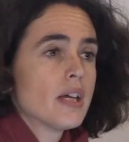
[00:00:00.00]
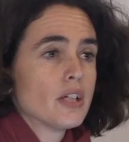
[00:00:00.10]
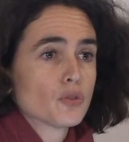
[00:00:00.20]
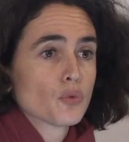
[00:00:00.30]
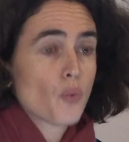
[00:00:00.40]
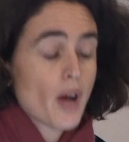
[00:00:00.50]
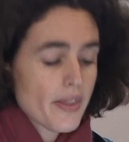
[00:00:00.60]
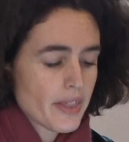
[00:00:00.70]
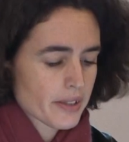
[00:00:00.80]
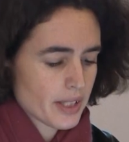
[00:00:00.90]
into
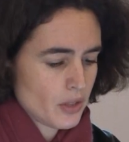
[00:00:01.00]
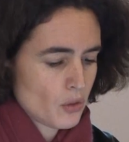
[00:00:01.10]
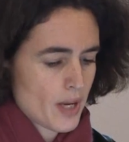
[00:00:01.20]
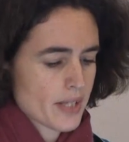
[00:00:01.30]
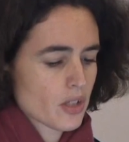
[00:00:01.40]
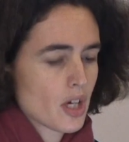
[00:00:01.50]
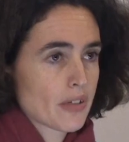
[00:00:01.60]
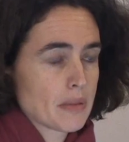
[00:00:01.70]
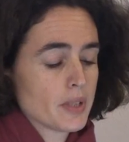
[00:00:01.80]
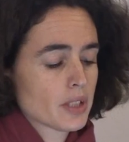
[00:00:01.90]
whether the US
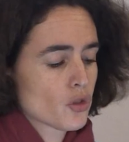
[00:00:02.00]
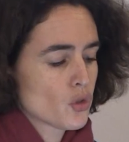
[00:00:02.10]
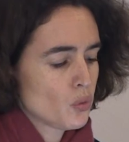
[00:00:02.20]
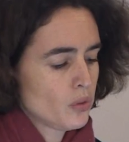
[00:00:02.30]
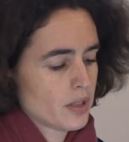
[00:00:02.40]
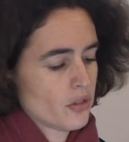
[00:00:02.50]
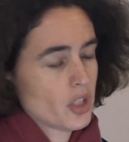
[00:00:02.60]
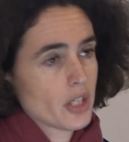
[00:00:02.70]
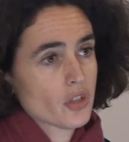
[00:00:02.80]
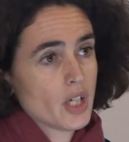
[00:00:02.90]
government should
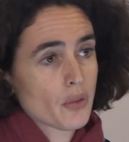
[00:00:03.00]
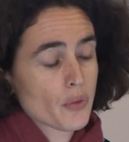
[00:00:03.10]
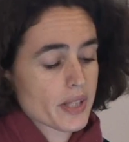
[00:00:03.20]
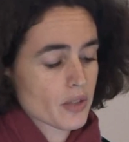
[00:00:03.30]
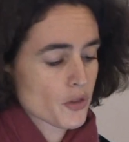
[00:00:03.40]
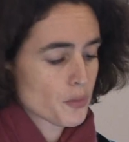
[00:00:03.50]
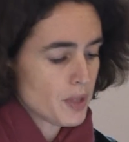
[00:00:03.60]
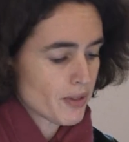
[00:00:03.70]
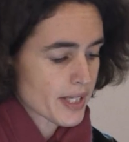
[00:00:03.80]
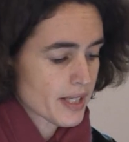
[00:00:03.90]
charge her with
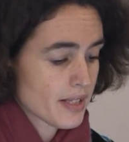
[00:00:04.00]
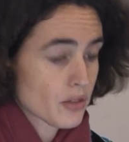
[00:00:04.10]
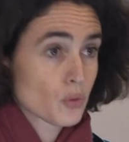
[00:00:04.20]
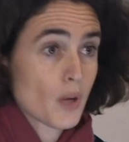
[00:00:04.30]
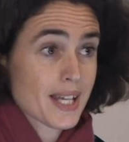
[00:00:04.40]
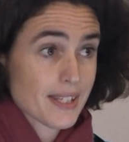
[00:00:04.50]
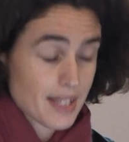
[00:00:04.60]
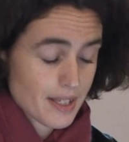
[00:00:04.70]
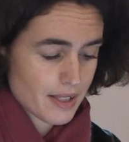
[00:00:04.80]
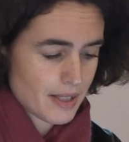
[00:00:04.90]
conspiracies to
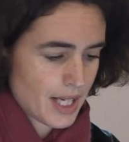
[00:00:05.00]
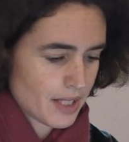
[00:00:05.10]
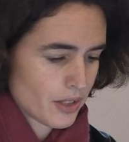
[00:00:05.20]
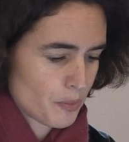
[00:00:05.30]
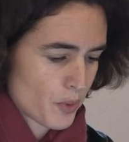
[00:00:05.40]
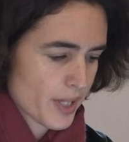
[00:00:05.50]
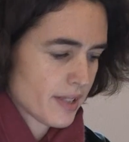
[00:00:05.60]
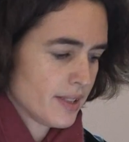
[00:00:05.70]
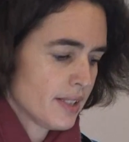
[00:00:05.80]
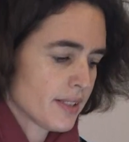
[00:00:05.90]
assassinate the
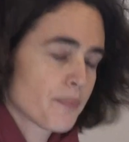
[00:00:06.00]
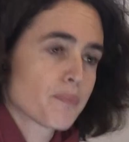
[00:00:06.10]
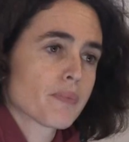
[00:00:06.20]
president.